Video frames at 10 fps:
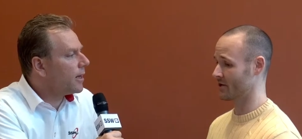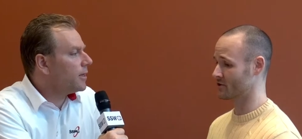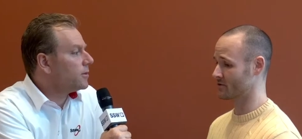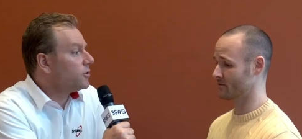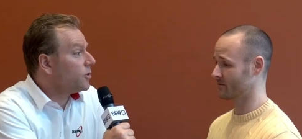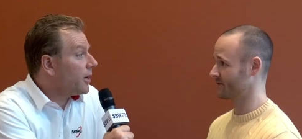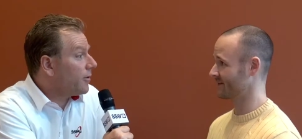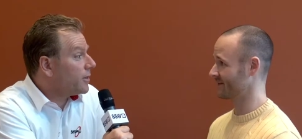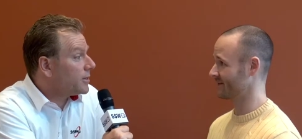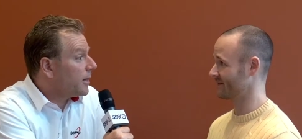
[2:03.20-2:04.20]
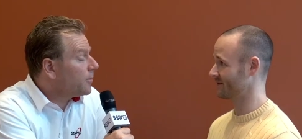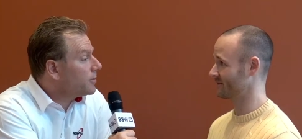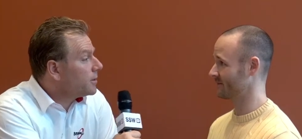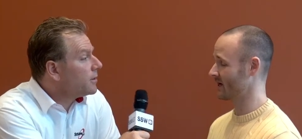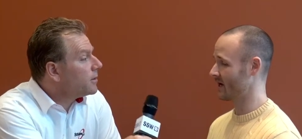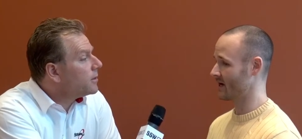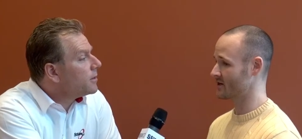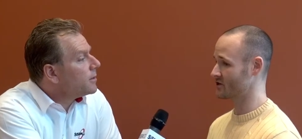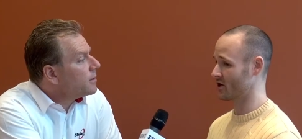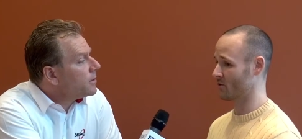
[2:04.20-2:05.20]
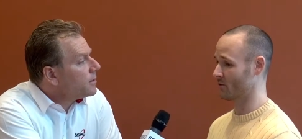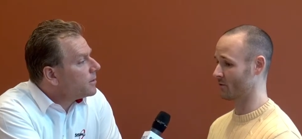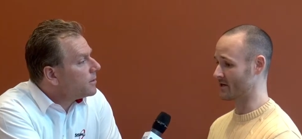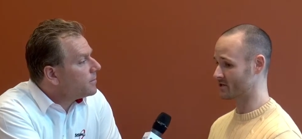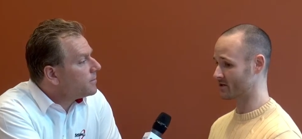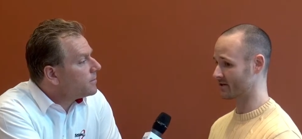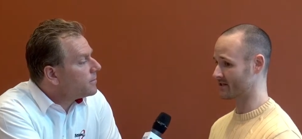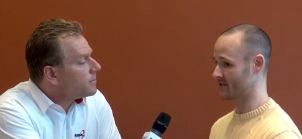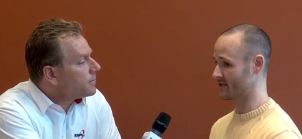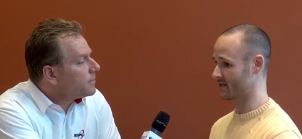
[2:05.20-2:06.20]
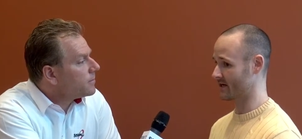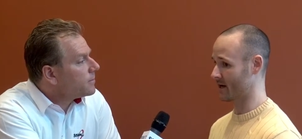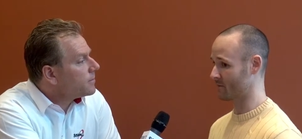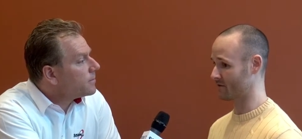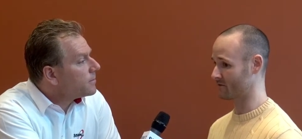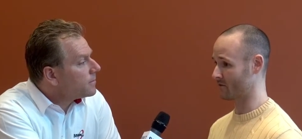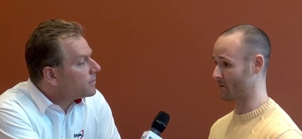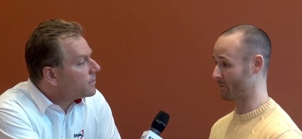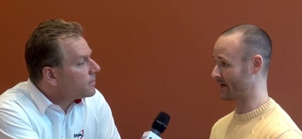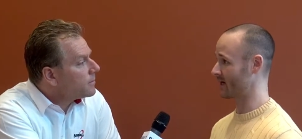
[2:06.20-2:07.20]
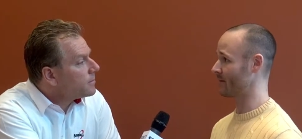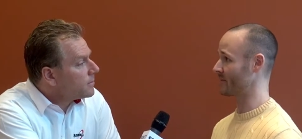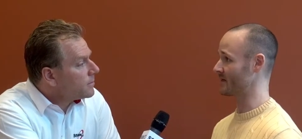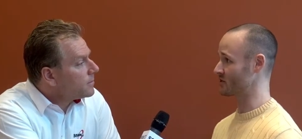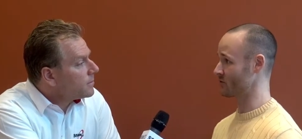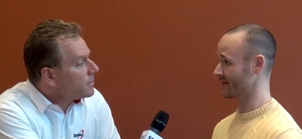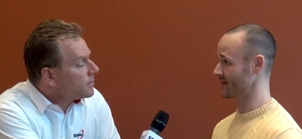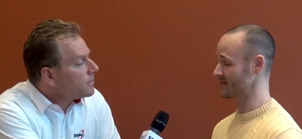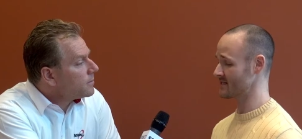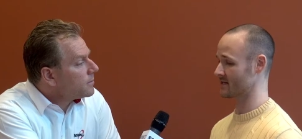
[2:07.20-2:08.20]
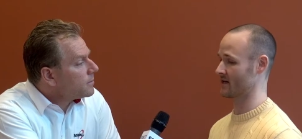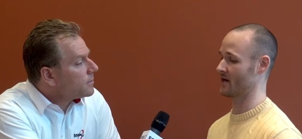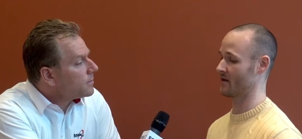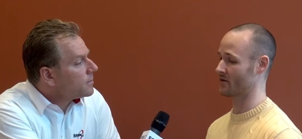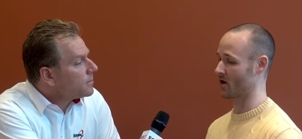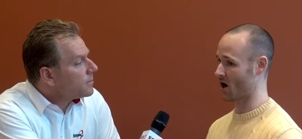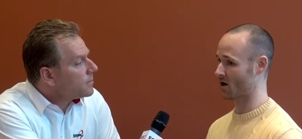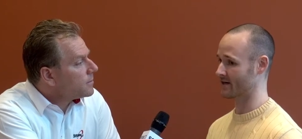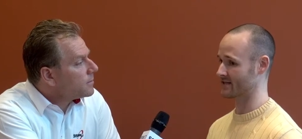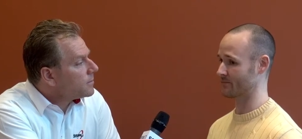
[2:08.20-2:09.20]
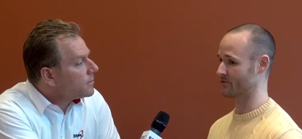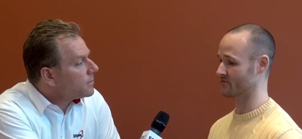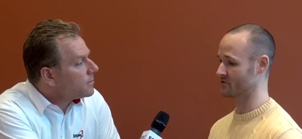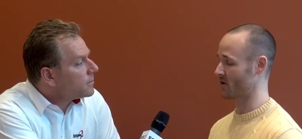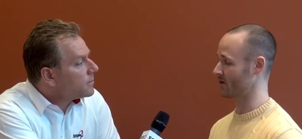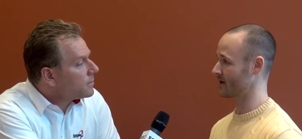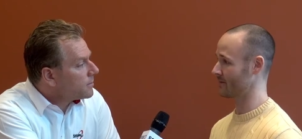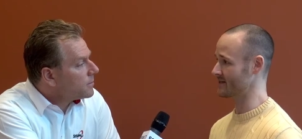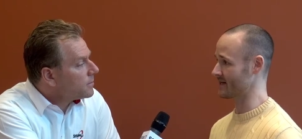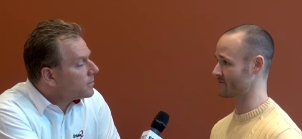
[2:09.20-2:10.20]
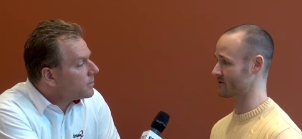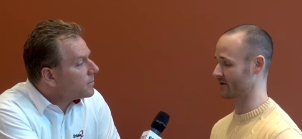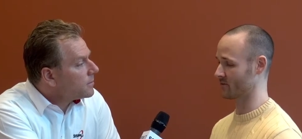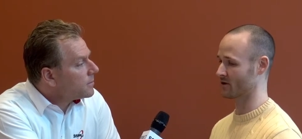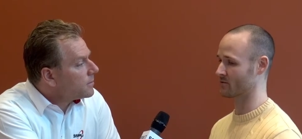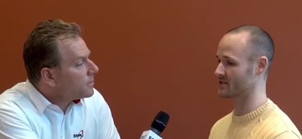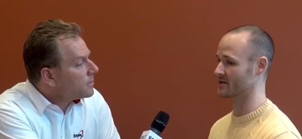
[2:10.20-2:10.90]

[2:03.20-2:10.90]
Speaker 1: And do you have examples?
Speaker 2: So we certainly see a number of big companies doing this. Uh, there are examples of smaller companies. I've certainly worked with